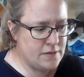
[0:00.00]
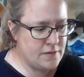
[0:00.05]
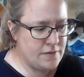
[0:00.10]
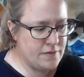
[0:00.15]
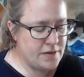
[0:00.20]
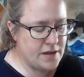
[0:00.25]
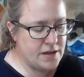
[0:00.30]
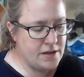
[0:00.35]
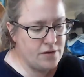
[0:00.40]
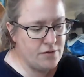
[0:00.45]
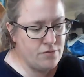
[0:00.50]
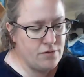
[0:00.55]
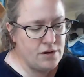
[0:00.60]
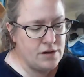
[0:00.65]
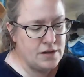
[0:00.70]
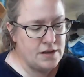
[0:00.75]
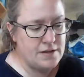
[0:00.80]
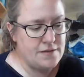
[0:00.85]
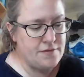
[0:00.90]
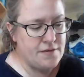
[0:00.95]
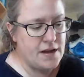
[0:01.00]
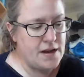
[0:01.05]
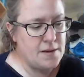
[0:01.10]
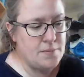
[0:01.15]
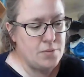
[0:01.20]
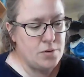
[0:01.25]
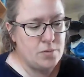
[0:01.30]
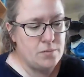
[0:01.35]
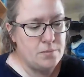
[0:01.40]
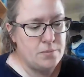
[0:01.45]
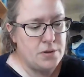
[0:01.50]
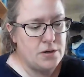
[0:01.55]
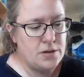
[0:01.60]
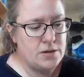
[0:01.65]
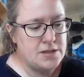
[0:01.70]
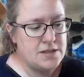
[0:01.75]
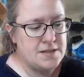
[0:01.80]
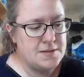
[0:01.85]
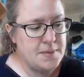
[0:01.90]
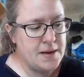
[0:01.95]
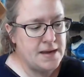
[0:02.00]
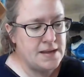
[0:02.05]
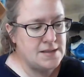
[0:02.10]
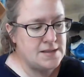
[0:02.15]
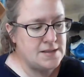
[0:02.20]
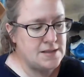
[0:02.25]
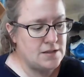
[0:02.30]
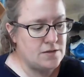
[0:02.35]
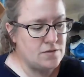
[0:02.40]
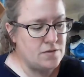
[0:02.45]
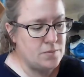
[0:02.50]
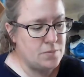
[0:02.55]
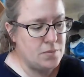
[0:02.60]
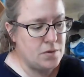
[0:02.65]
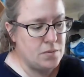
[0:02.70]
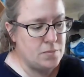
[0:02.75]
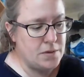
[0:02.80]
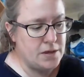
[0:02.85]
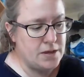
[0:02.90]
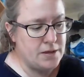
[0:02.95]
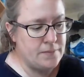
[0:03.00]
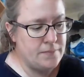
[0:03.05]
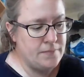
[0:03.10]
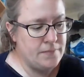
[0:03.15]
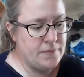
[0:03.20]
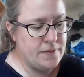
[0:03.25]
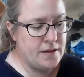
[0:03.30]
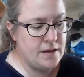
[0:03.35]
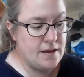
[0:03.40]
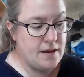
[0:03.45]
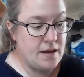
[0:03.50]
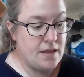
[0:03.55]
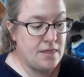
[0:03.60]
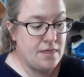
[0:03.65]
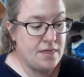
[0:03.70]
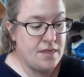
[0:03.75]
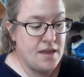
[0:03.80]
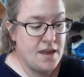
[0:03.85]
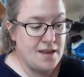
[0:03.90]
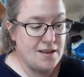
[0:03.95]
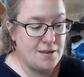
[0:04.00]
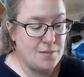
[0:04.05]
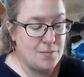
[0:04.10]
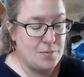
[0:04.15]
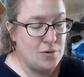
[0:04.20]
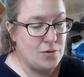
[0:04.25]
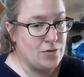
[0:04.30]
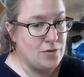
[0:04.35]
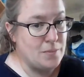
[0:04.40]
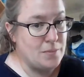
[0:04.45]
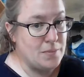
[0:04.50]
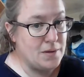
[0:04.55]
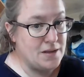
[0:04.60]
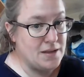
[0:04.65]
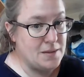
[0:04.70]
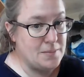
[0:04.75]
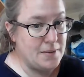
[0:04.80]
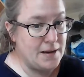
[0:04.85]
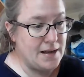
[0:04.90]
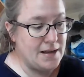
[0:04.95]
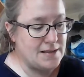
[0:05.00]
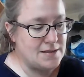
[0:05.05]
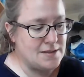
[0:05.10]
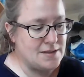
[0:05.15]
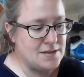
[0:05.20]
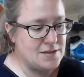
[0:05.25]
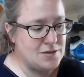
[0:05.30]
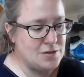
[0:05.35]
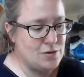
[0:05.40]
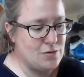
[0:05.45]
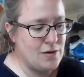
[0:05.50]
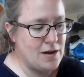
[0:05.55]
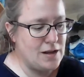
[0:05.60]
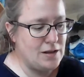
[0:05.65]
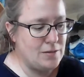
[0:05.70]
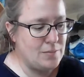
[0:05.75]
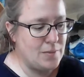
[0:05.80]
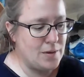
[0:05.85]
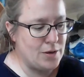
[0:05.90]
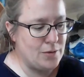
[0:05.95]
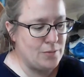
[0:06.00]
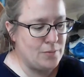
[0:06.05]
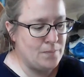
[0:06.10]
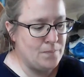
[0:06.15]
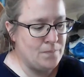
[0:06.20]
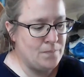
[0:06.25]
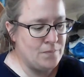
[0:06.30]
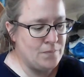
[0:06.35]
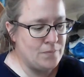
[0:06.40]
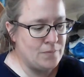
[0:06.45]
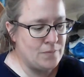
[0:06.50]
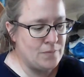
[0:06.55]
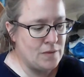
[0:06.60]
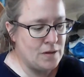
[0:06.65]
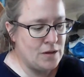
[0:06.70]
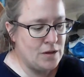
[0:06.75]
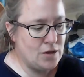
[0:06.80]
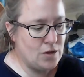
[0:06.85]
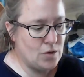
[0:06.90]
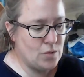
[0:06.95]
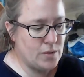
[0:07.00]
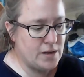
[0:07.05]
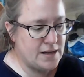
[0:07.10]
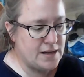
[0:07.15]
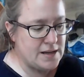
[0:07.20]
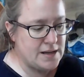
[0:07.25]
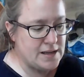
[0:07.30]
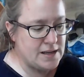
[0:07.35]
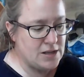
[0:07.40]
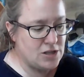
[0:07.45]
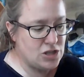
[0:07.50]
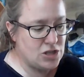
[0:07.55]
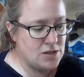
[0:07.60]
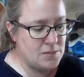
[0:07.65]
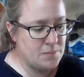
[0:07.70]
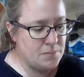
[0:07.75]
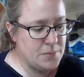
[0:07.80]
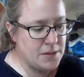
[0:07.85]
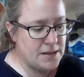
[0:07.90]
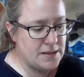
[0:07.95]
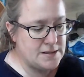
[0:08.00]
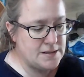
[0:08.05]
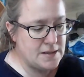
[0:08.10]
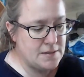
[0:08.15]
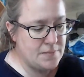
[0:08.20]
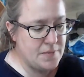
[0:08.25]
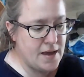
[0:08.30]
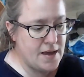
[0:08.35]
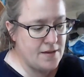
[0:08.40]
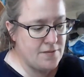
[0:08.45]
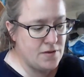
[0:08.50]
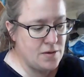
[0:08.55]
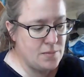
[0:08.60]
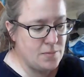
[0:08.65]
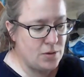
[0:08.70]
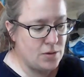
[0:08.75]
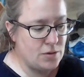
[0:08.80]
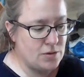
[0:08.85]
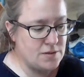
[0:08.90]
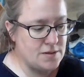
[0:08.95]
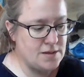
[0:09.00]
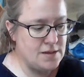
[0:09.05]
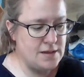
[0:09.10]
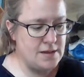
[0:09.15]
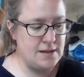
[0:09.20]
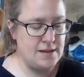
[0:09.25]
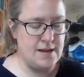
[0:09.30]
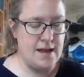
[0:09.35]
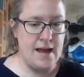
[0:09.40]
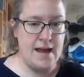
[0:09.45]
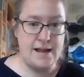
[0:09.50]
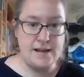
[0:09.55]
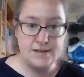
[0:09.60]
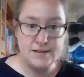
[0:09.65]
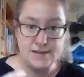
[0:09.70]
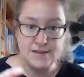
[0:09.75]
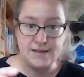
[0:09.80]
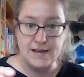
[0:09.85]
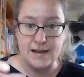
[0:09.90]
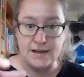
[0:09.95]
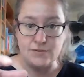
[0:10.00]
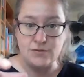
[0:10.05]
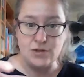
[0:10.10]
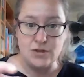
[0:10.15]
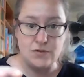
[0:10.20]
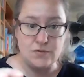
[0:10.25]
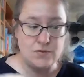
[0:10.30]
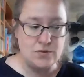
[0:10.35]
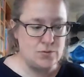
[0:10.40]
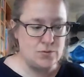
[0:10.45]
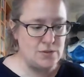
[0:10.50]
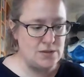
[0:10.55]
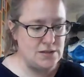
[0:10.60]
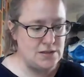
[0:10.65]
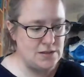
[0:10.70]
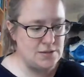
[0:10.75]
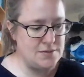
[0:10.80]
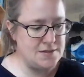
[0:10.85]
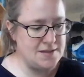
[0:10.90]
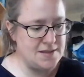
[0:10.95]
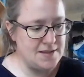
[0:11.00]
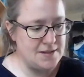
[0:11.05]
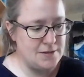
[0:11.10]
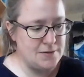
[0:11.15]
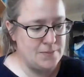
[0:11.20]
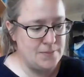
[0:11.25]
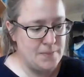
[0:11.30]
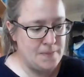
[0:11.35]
Then her eye fell upon Barney's painting of the bomber, and then upon the money plant at her elbow. Quickly she picked up the heavy pot and held it out over the window-sill.